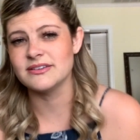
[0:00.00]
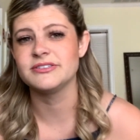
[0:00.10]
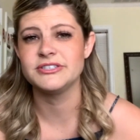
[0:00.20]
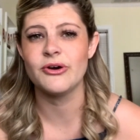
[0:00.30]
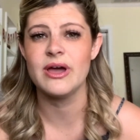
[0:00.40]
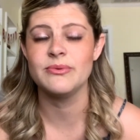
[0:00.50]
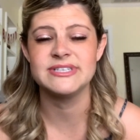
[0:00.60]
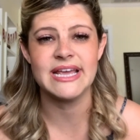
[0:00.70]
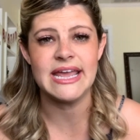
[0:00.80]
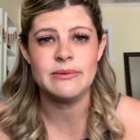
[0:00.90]
So I
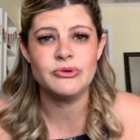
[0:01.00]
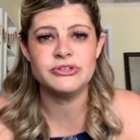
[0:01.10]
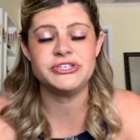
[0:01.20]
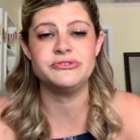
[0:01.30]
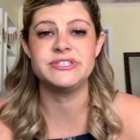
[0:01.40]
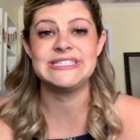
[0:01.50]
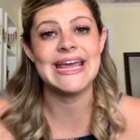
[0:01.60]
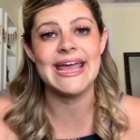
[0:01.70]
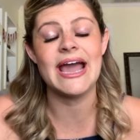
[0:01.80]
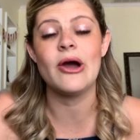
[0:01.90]
was able to
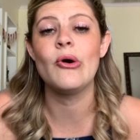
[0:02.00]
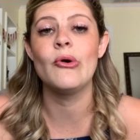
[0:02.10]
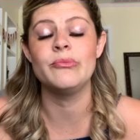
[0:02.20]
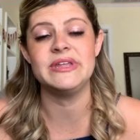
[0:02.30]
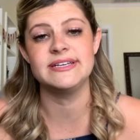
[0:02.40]
stay at home